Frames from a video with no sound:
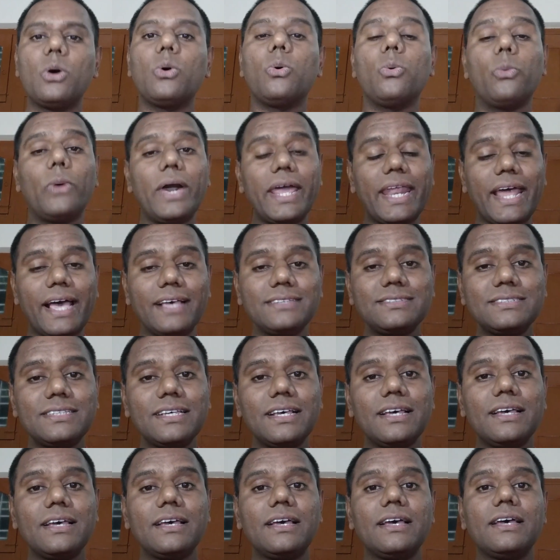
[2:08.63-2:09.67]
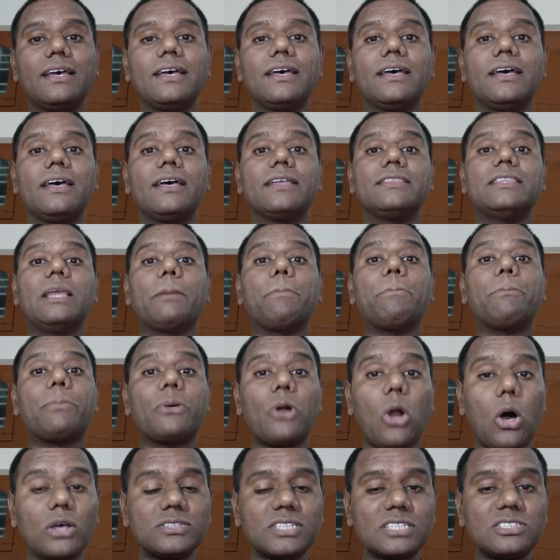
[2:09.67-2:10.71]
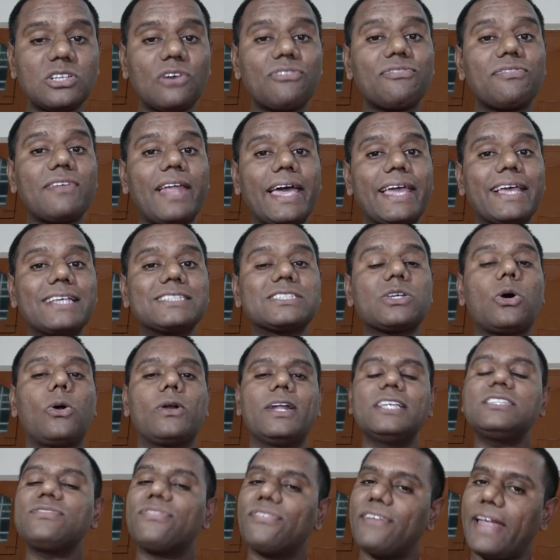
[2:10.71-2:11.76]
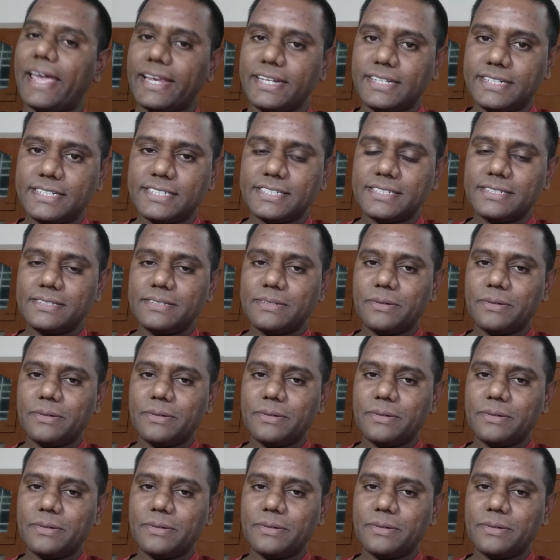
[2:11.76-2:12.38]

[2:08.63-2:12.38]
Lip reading: Whereas the process of flying is called as flight.